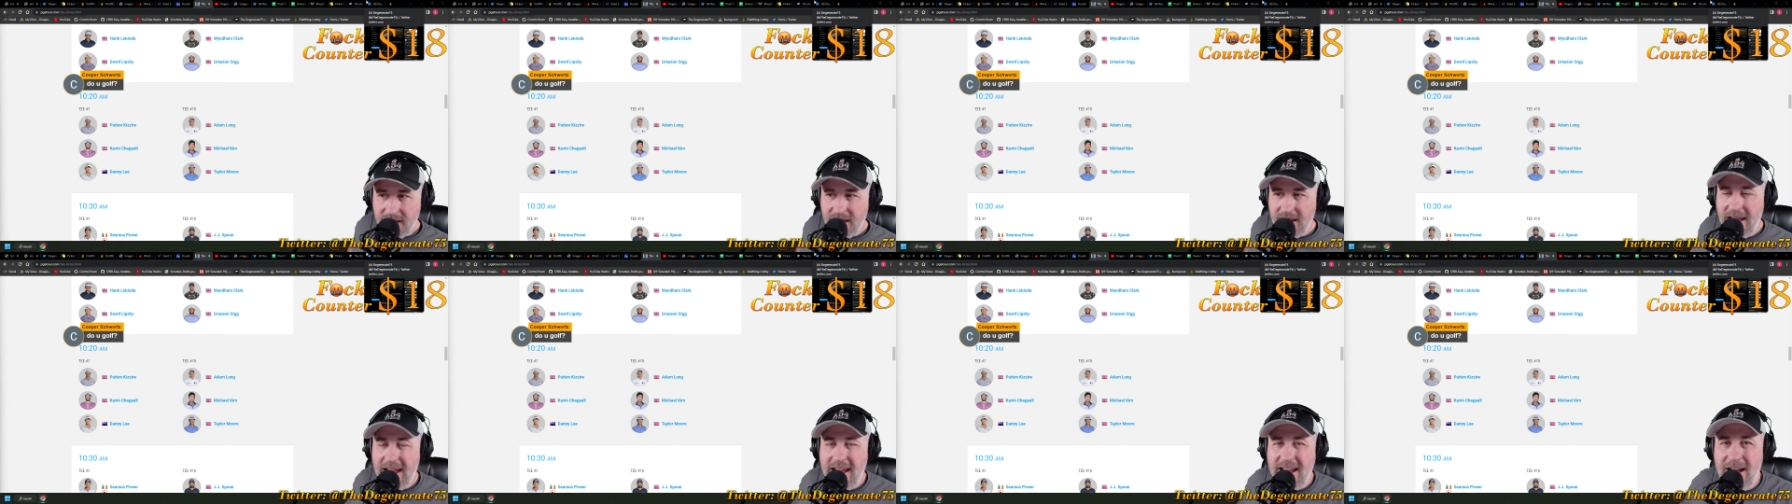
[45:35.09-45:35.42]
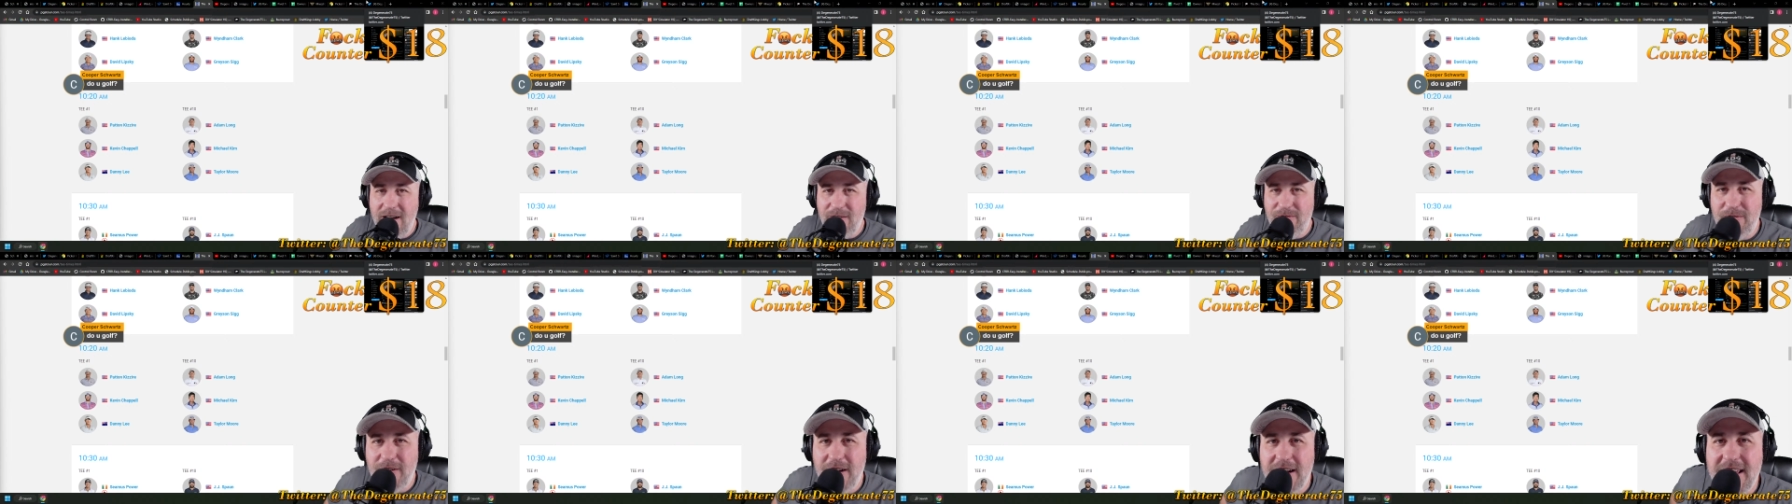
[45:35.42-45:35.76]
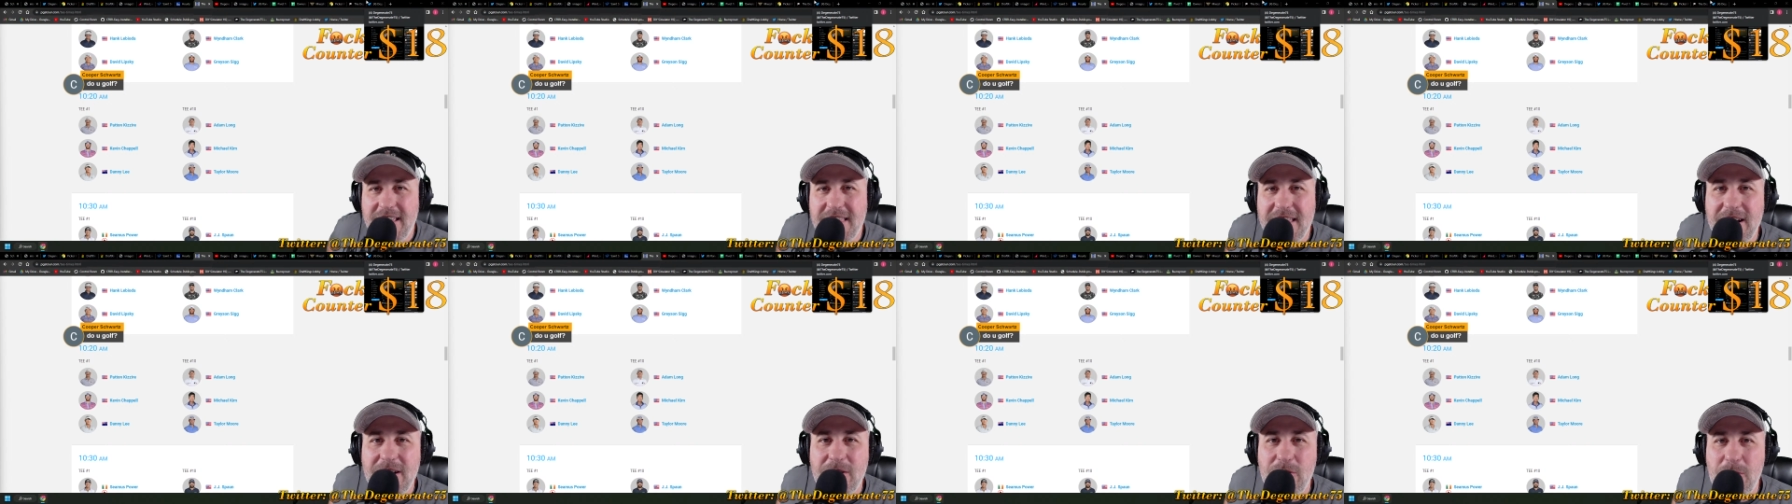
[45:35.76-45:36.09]
Hey, how
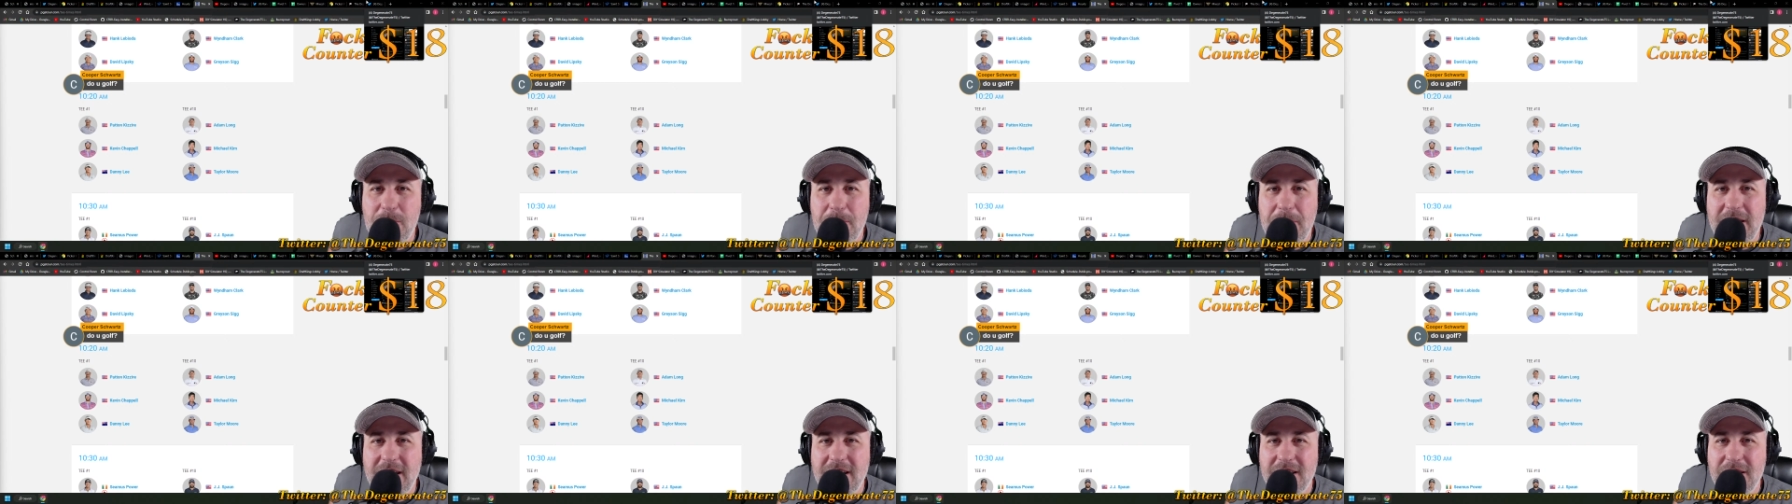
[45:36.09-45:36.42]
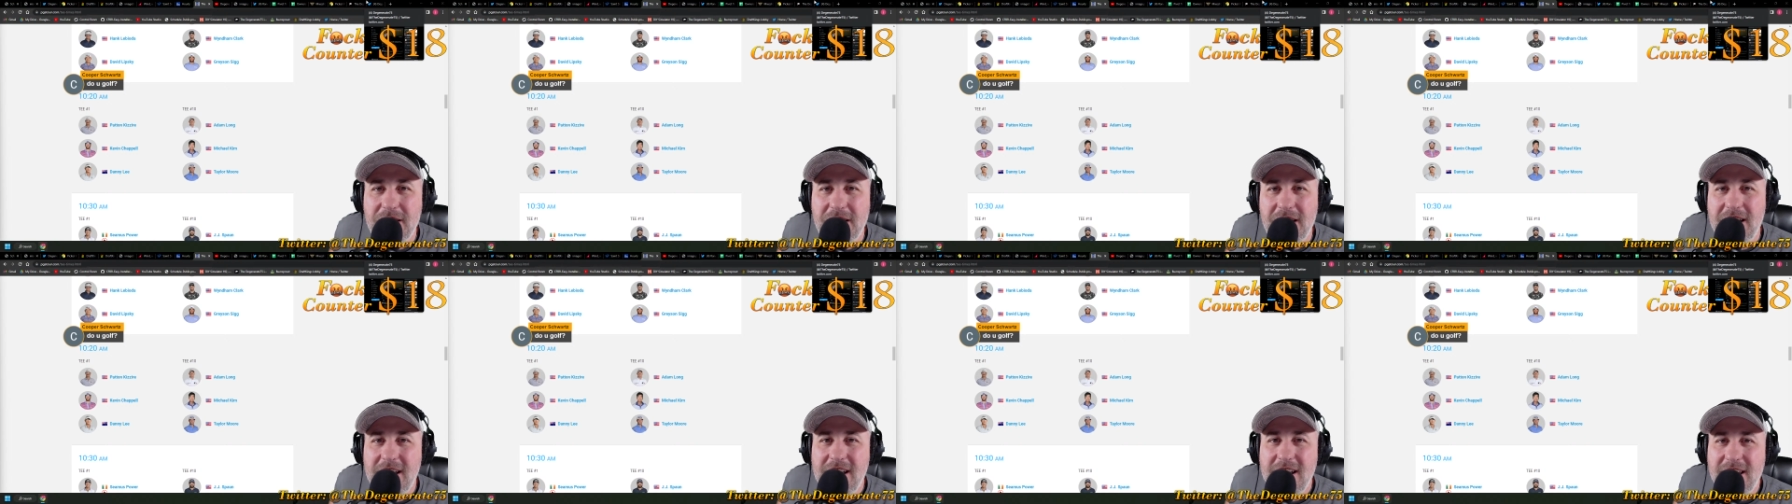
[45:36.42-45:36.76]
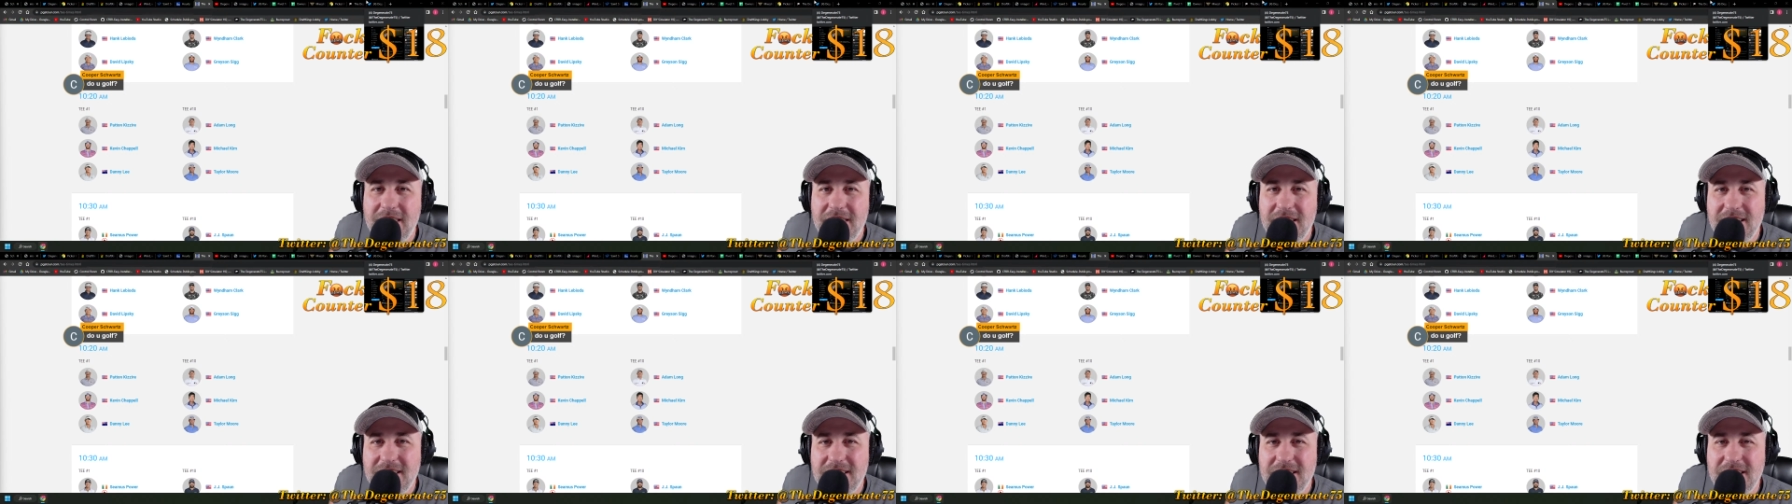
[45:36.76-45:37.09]
funny that it would be a little
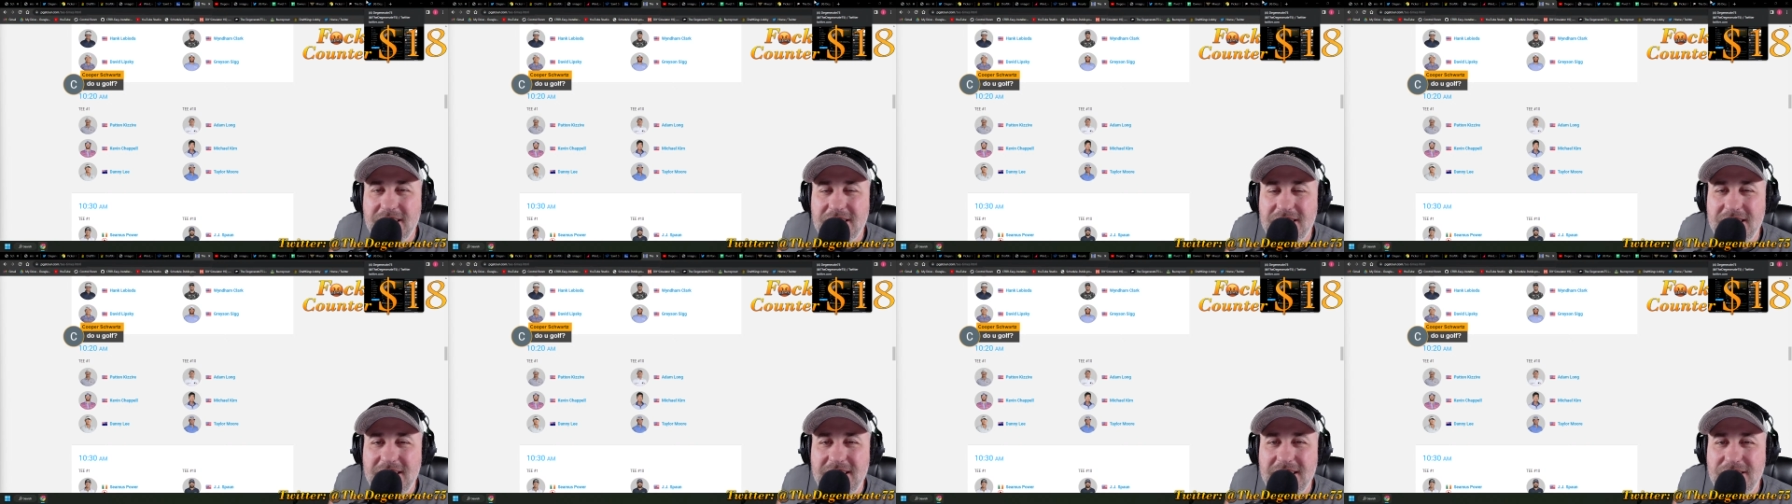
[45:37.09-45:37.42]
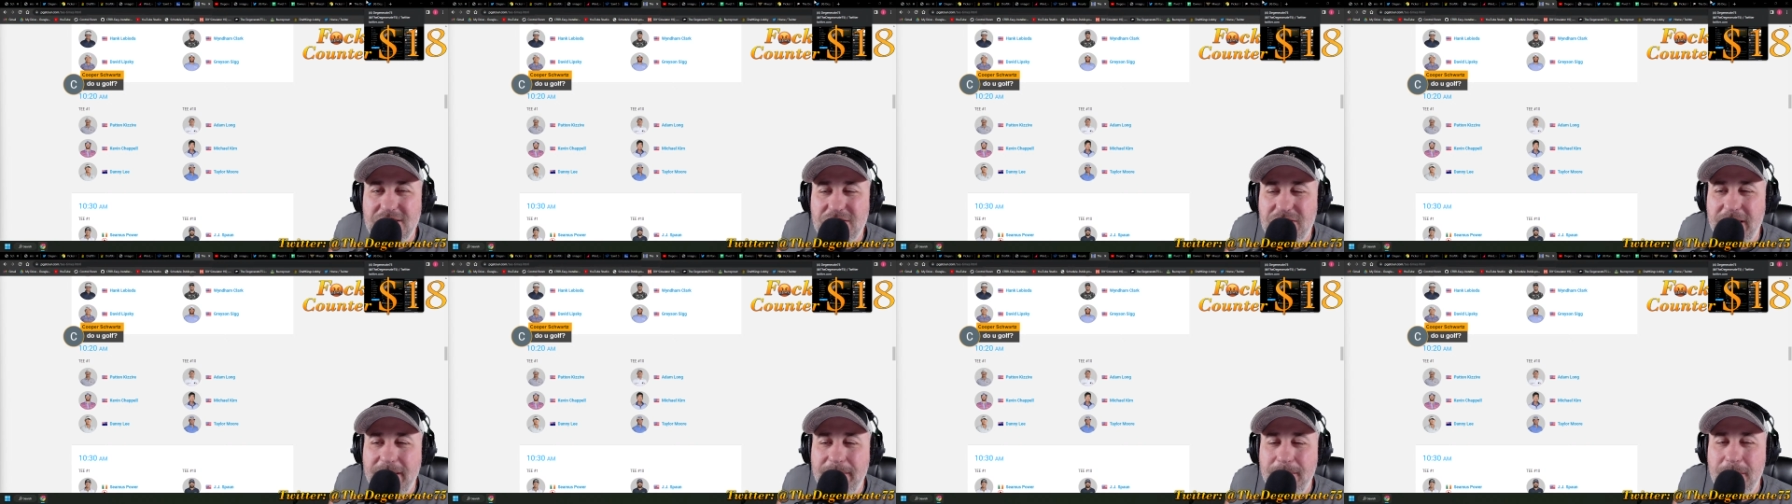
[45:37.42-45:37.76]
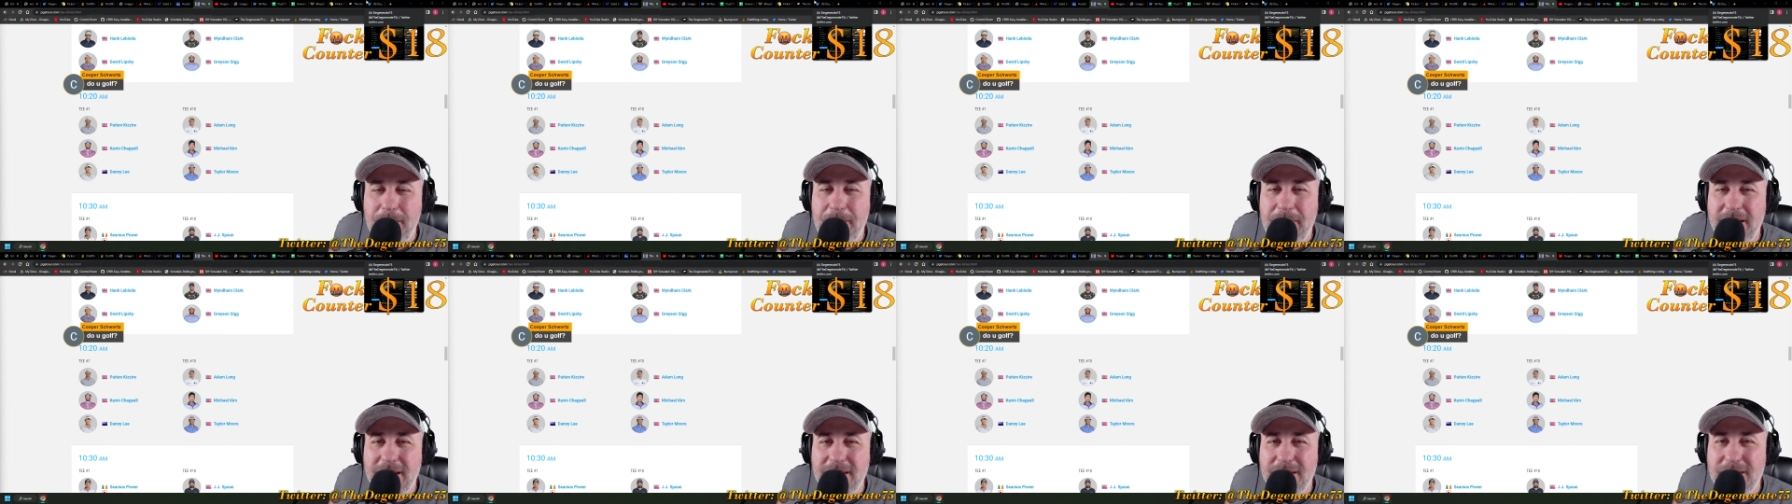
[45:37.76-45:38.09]
the stream
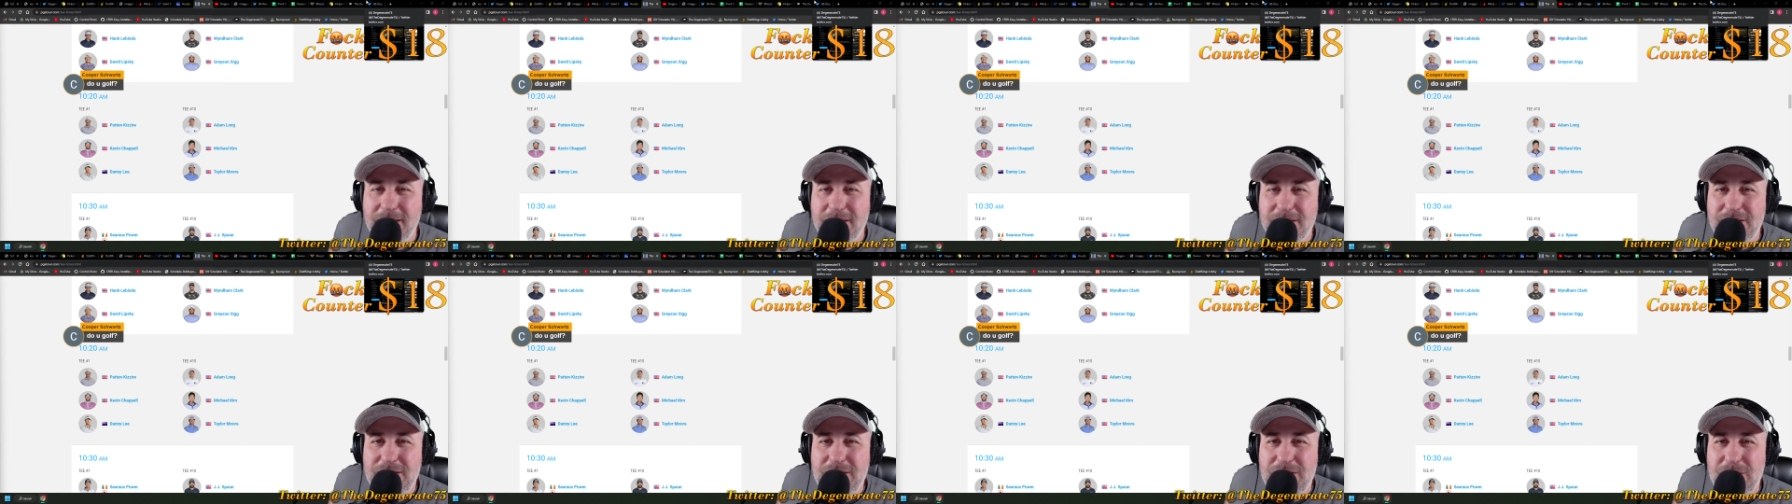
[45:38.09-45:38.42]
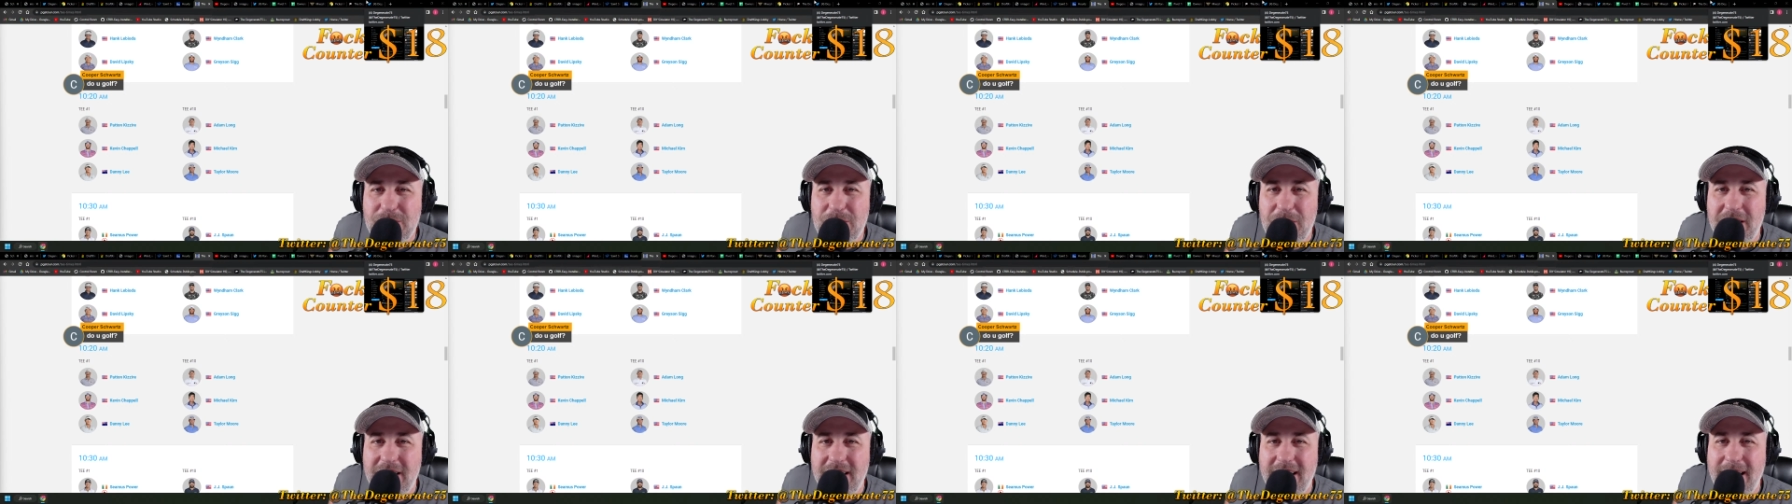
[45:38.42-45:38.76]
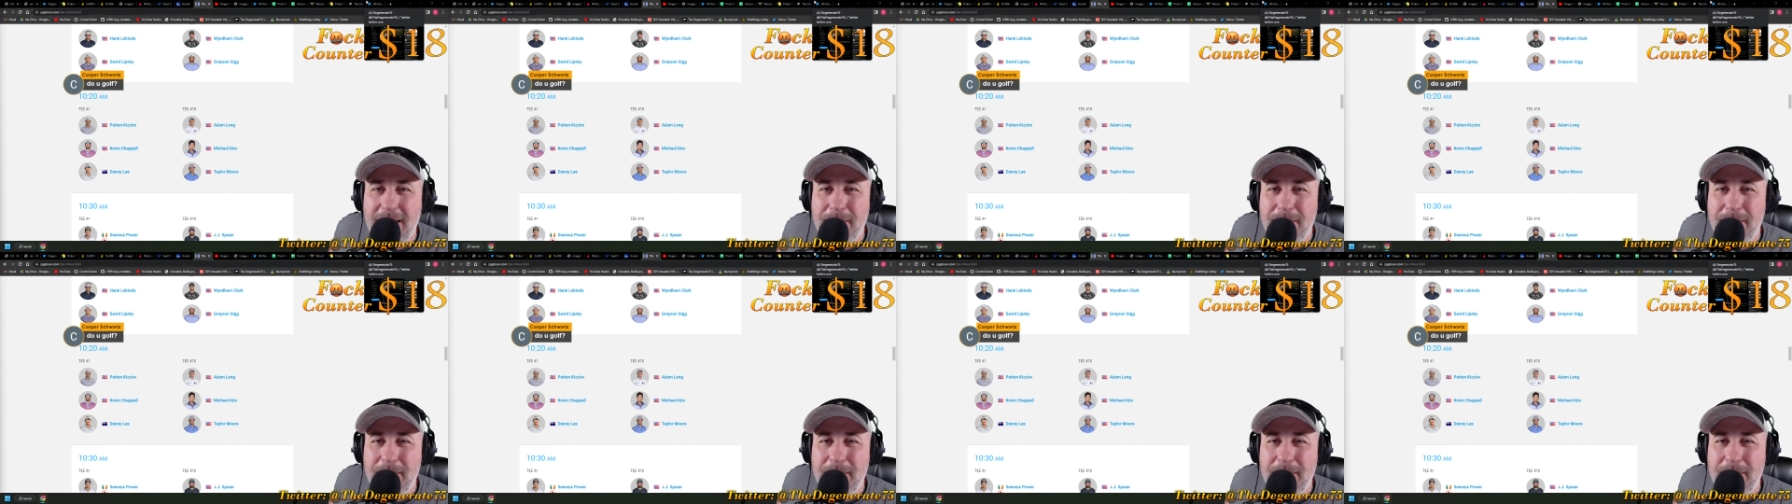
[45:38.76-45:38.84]
would be a little short